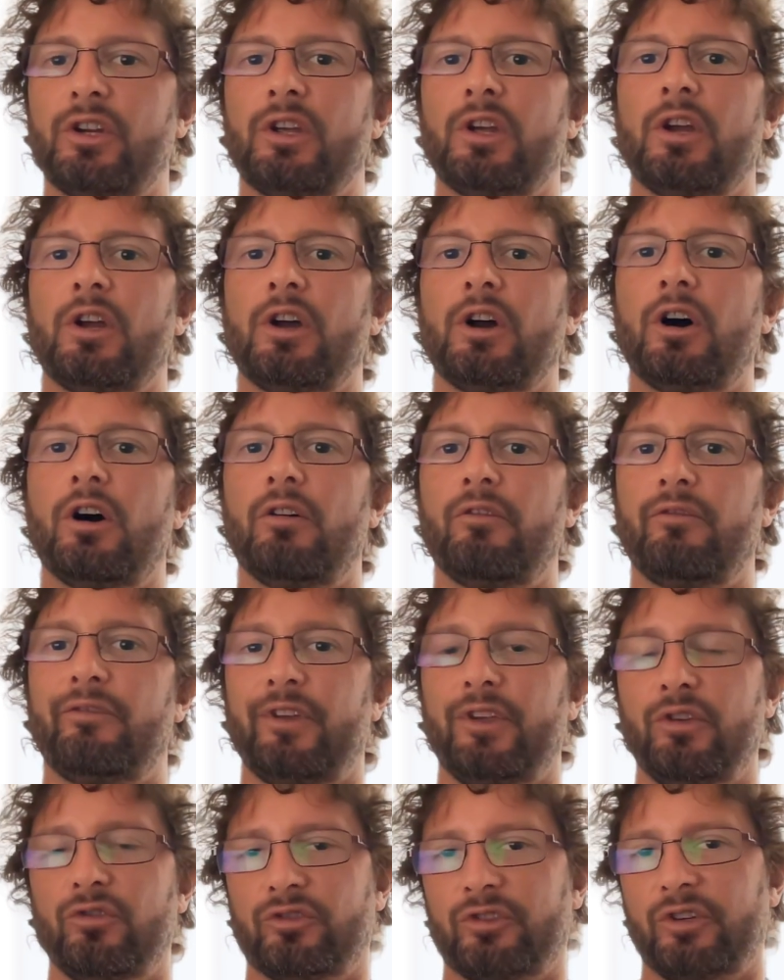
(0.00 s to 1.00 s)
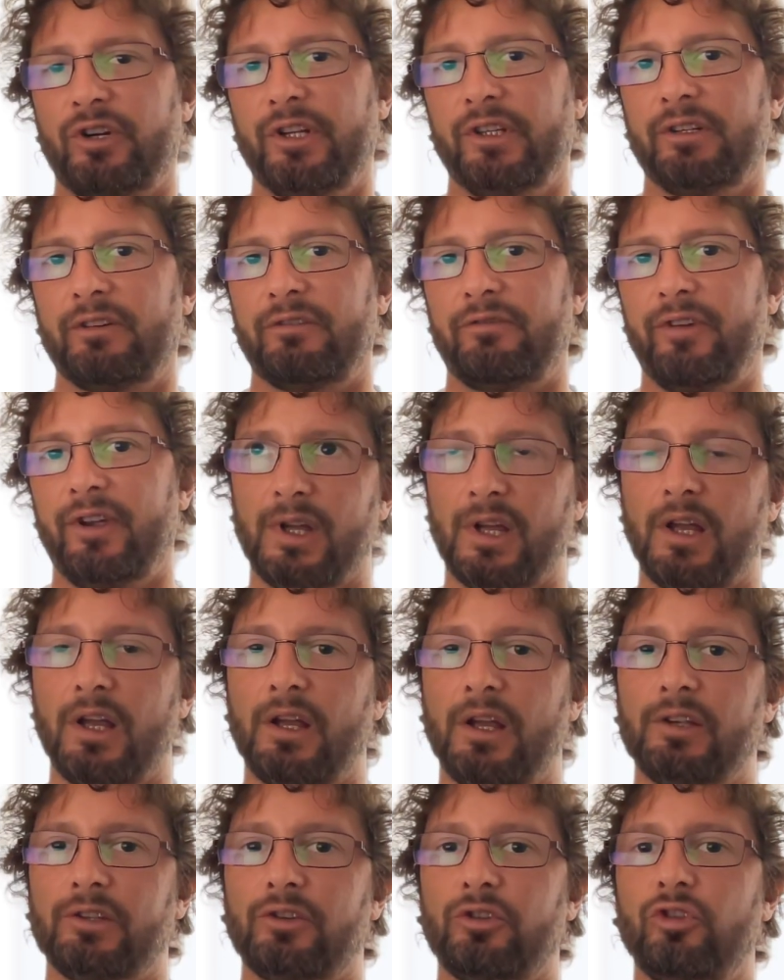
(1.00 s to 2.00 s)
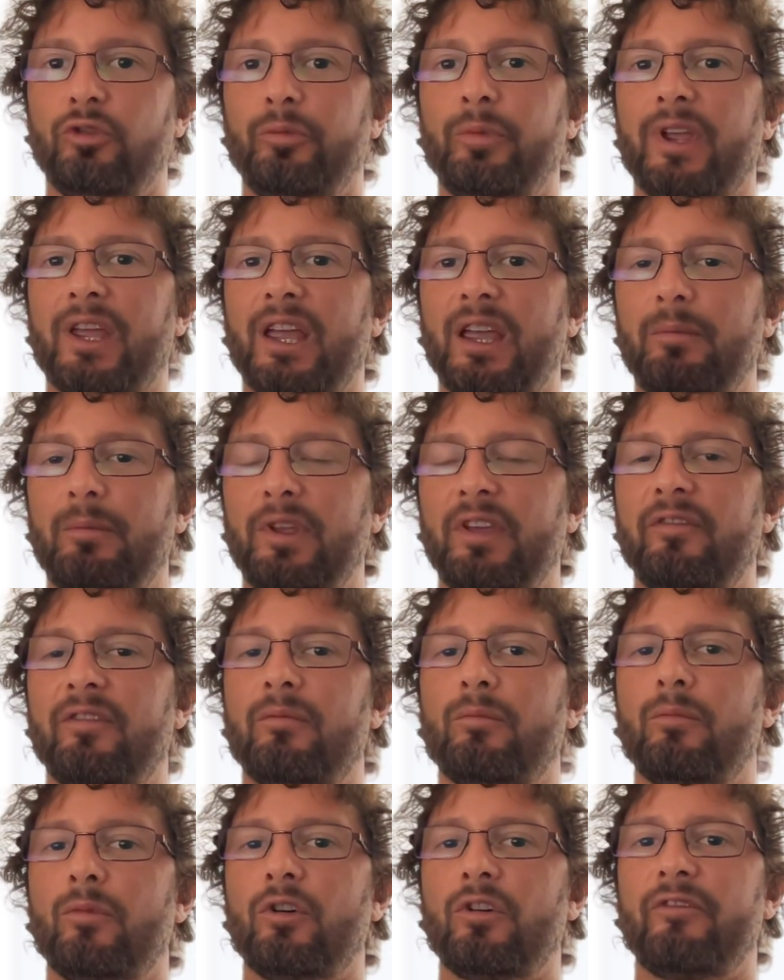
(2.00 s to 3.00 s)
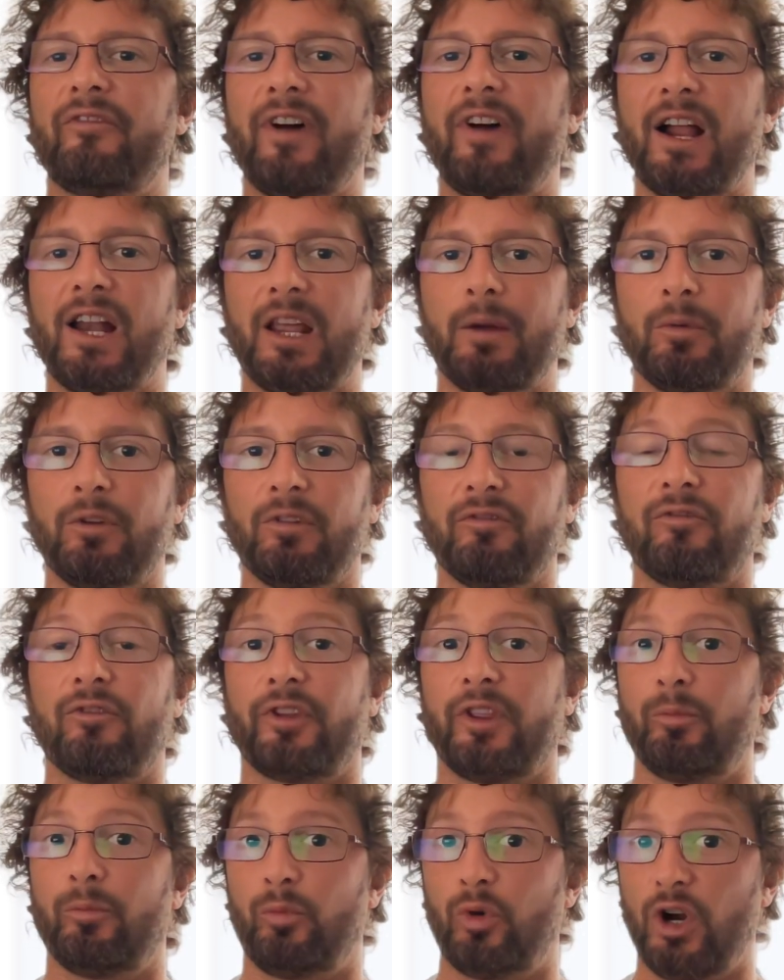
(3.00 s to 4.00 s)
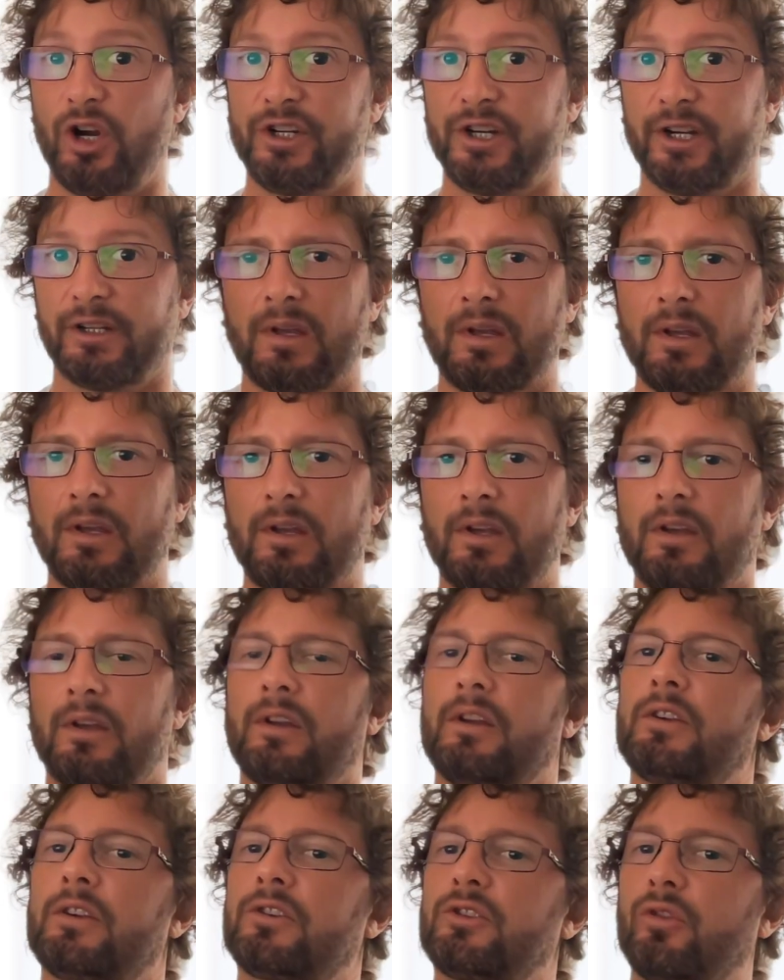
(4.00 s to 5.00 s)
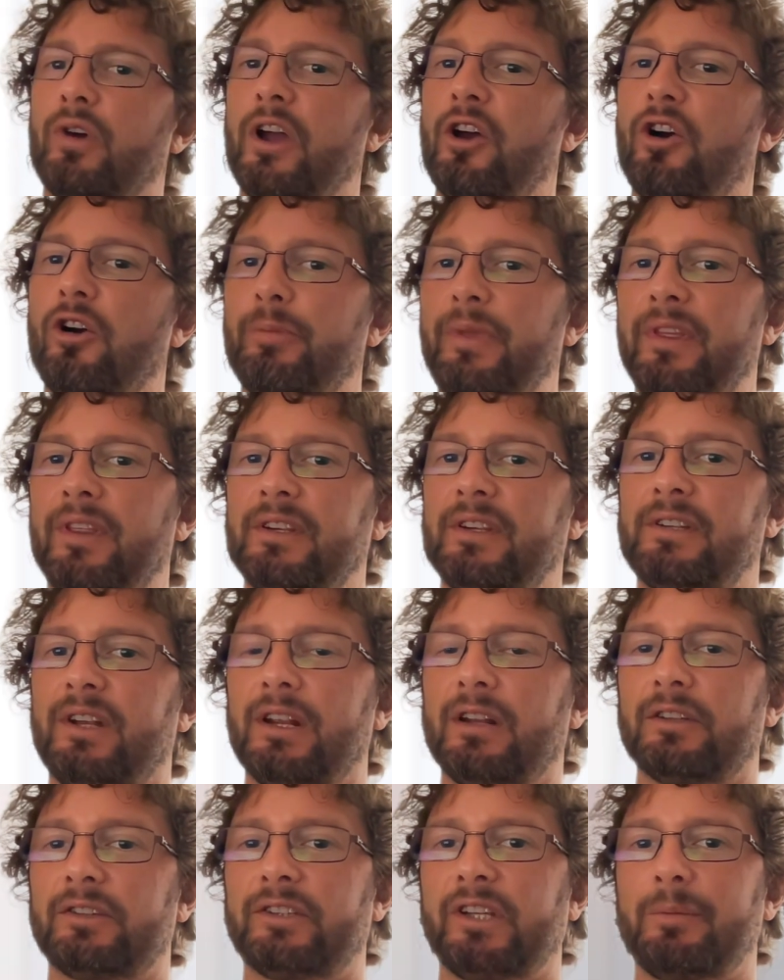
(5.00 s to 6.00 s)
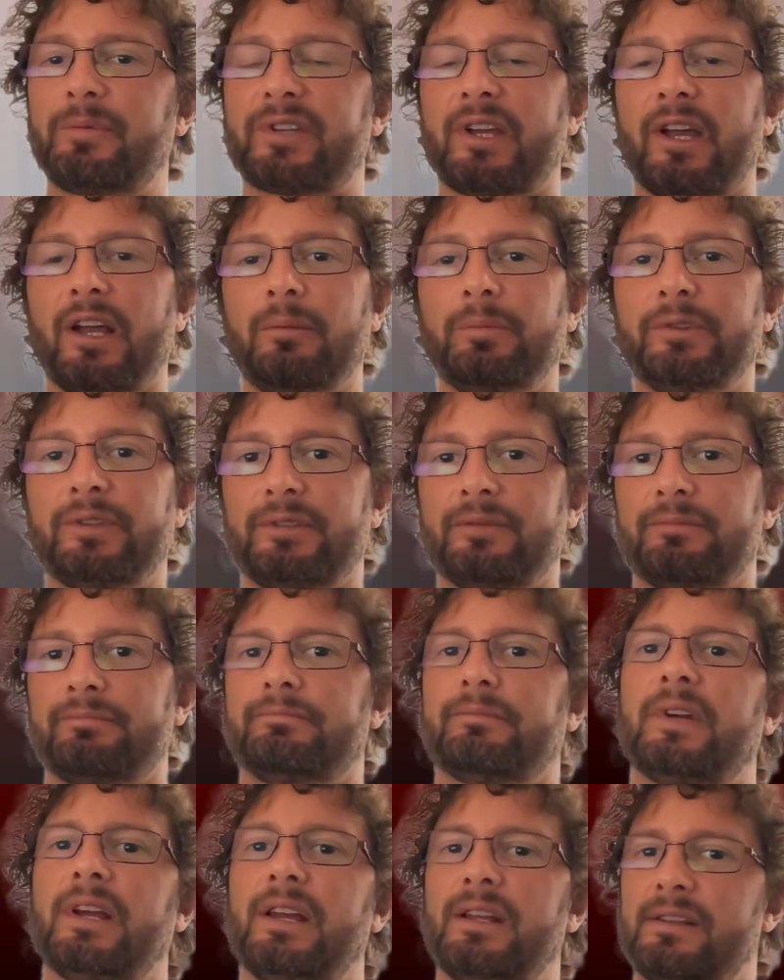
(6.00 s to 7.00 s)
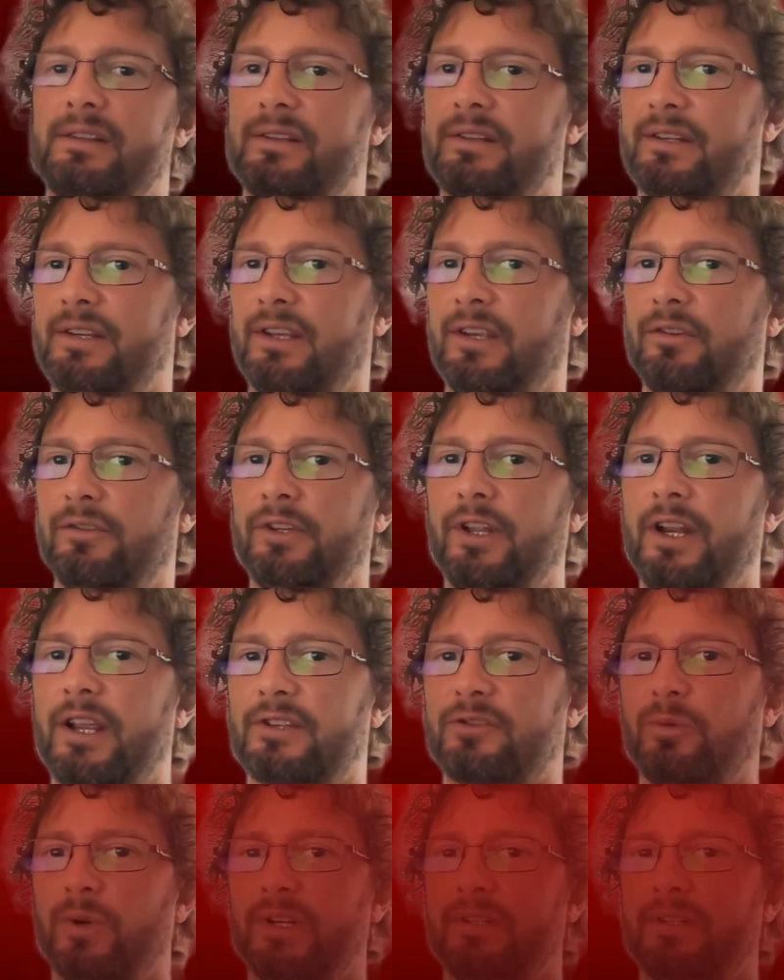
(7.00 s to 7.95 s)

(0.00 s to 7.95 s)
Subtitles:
of the user interface. So you became even more valuable for the project. So I hope that these little tips helped. See you in the next one.